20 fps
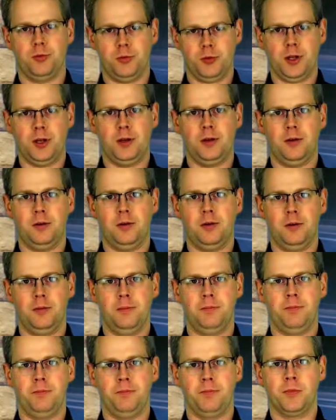Standard.
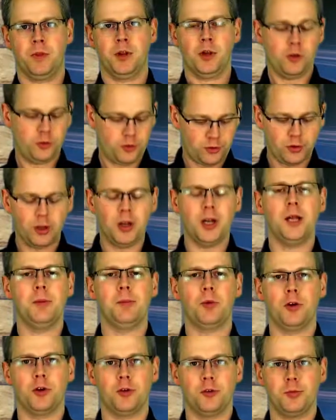Slightly
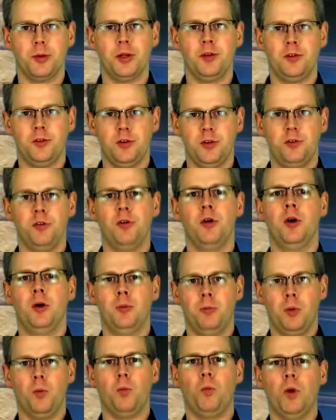more expensive,
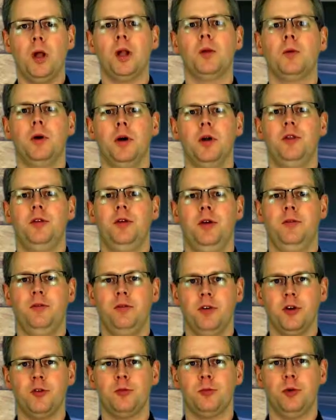but well worth the
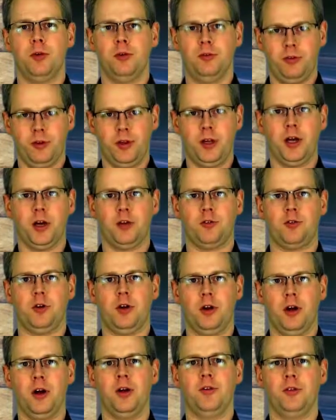investment for the extra
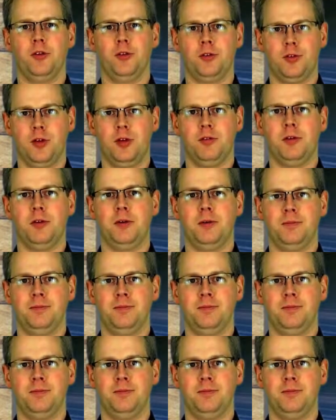life that's given.